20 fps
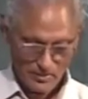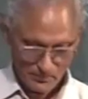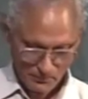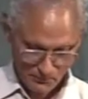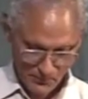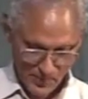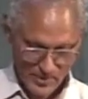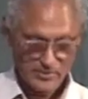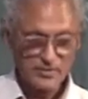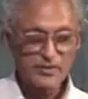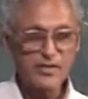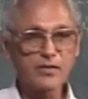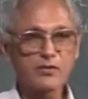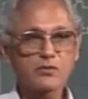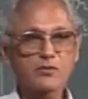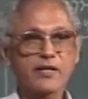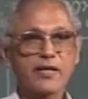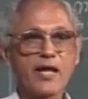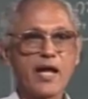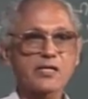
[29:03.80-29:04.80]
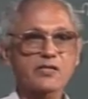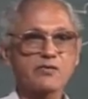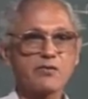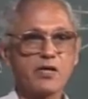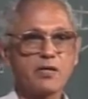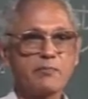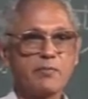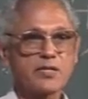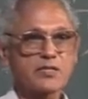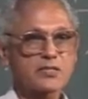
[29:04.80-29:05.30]
pertinent to the reactive
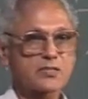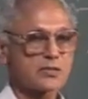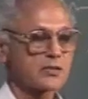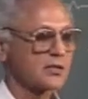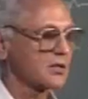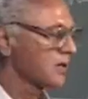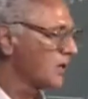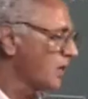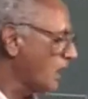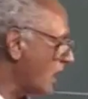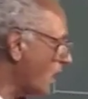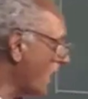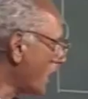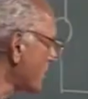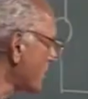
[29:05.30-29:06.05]
elements are